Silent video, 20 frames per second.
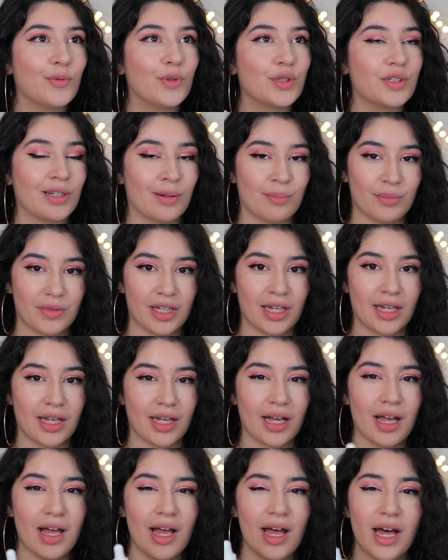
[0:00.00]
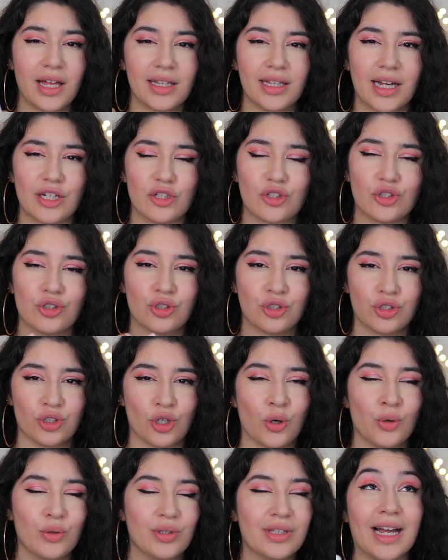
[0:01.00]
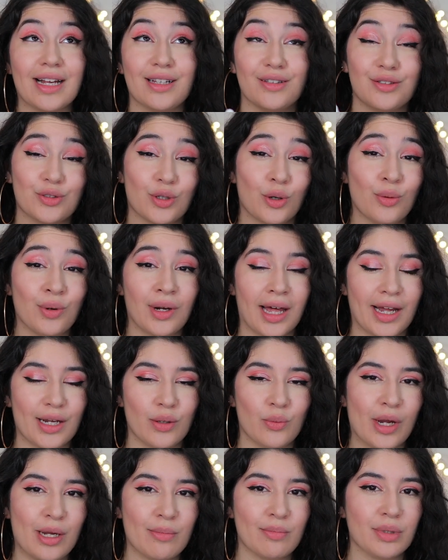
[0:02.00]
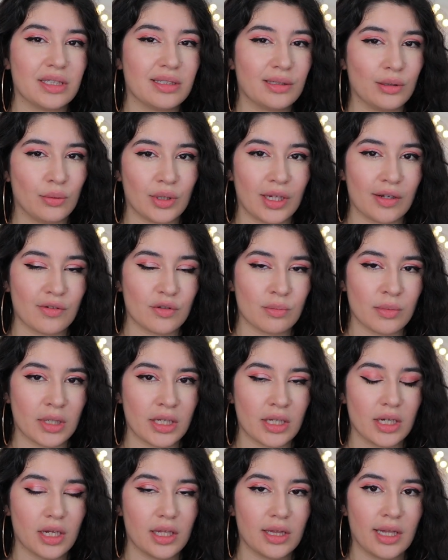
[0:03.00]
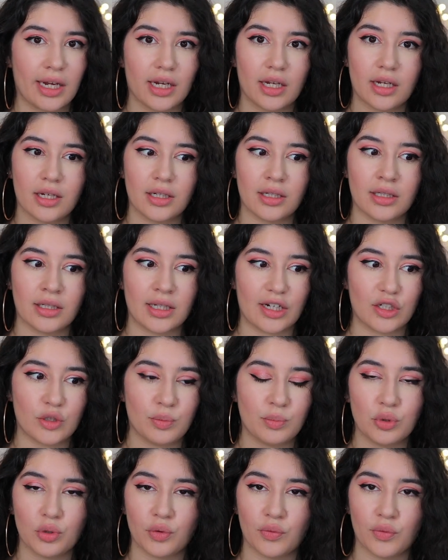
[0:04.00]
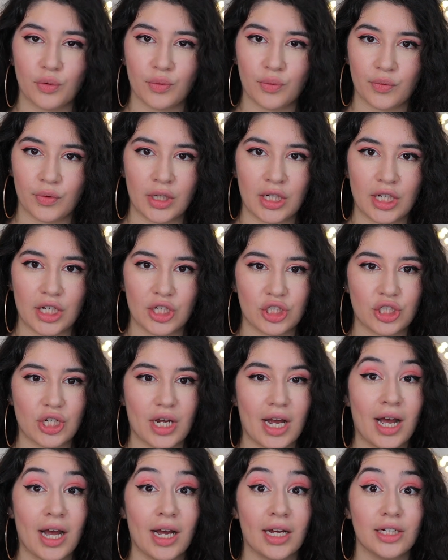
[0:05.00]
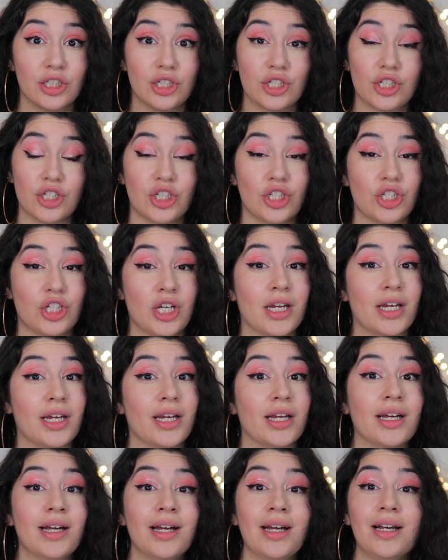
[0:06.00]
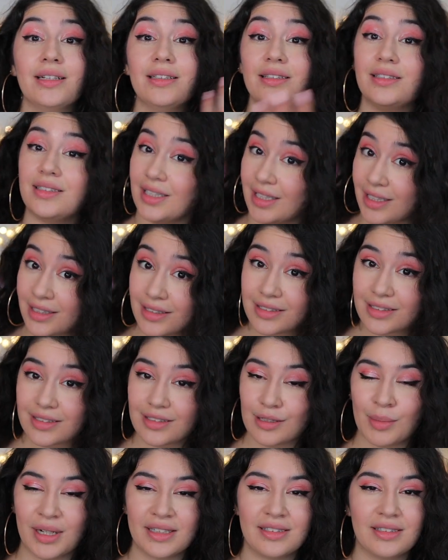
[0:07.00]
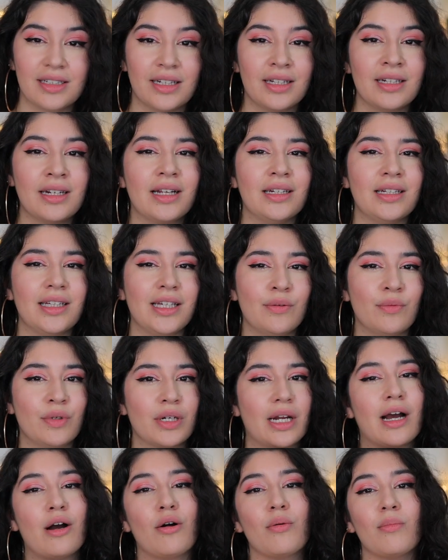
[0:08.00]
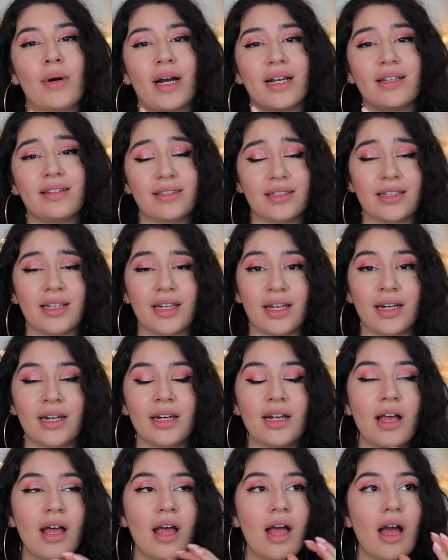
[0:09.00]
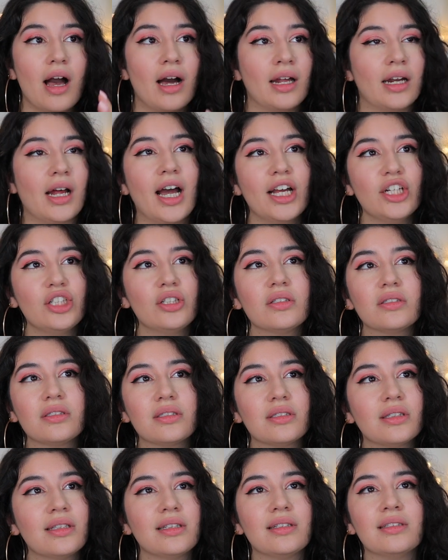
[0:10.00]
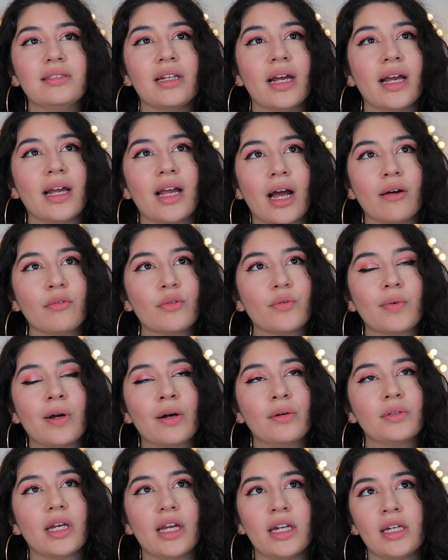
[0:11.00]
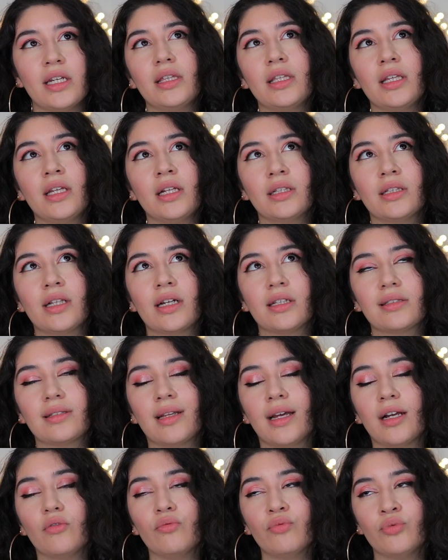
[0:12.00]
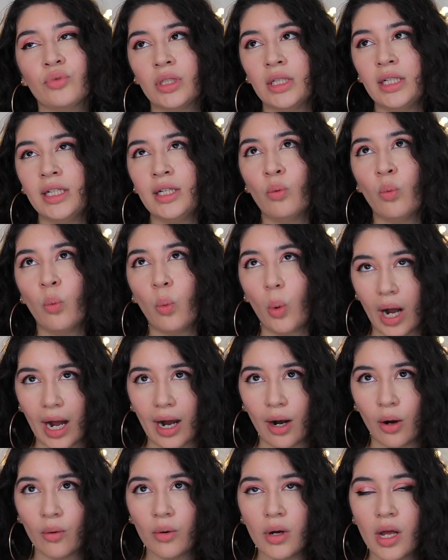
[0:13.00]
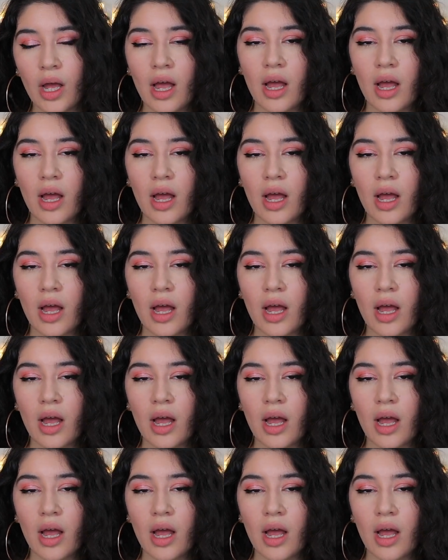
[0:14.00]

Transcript: for something that is so, that is so lightweight but still gives me like a nice beautiful finish and sheer tint to my skin and even out my skin and I just to this day haven't found anything that's like really wow